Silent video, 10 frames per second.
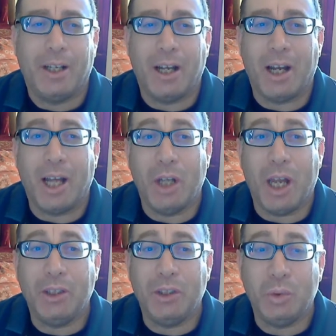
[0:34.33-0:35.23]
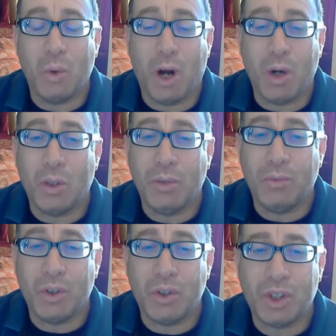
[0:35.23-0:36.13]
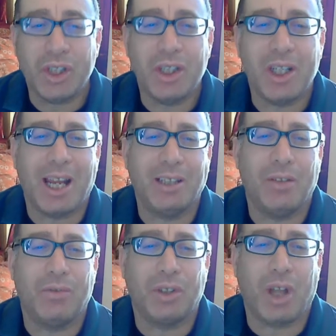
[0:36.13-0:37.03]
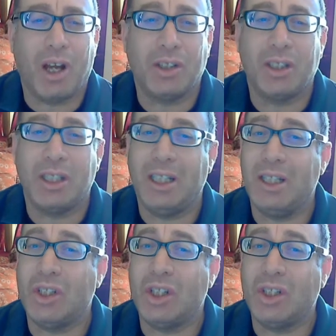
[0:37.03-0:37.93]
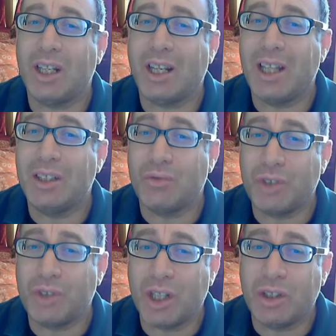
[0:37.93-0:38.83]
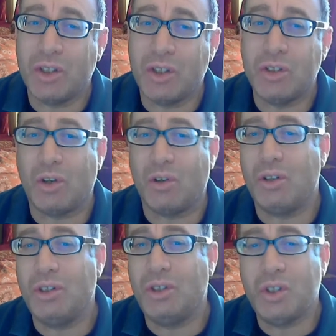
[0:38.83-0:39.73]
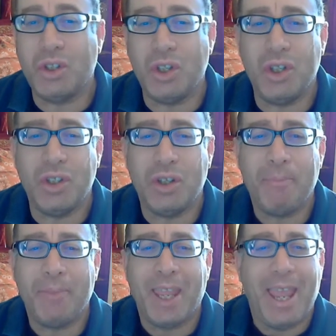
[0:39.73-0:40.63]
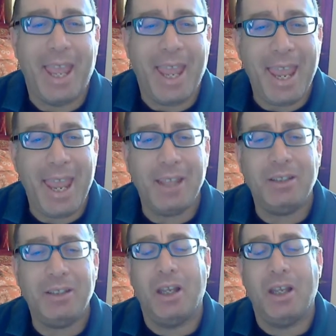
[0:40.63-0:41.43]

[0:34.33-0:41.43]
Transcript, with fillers: and you are looking for certain kind of stocks in certain kind of sectors or industries, and